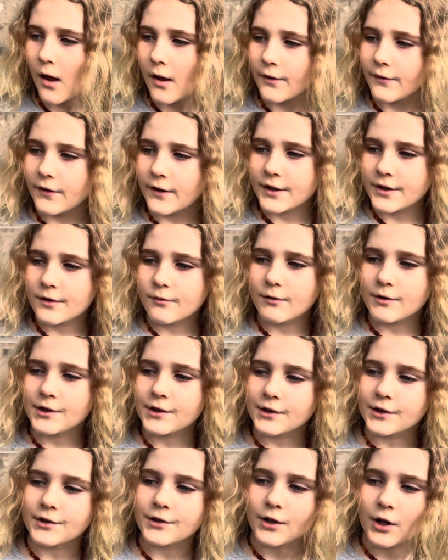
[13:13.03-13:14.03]
This was
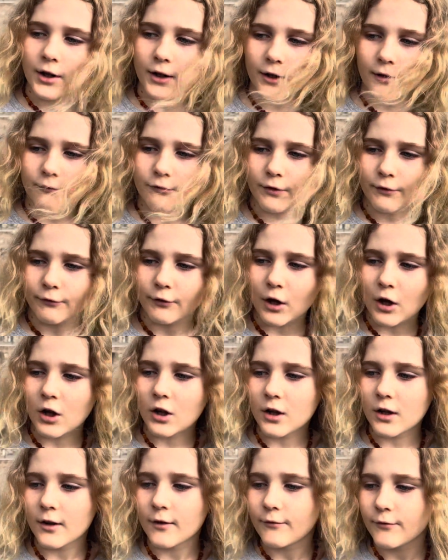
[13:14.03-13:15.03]
the start of the
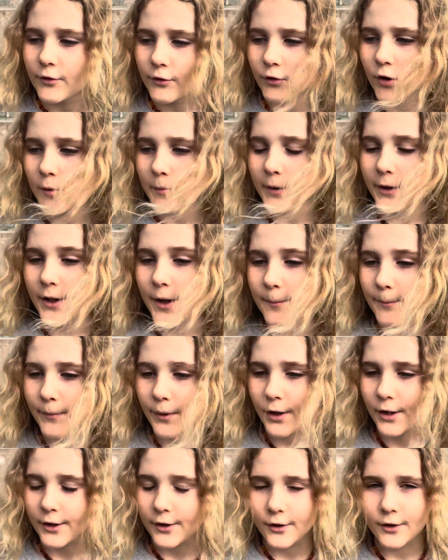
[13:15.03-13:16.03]
fall of the Roman
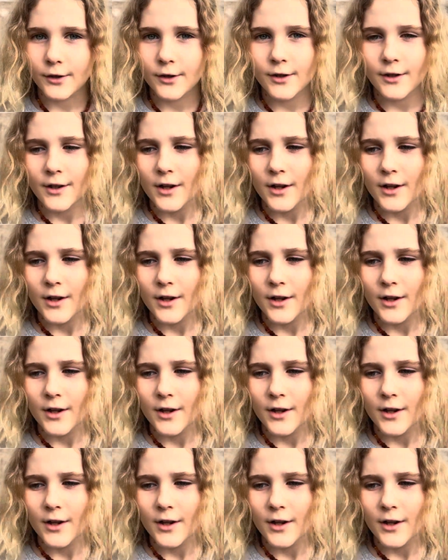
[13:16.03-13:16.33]
Empire.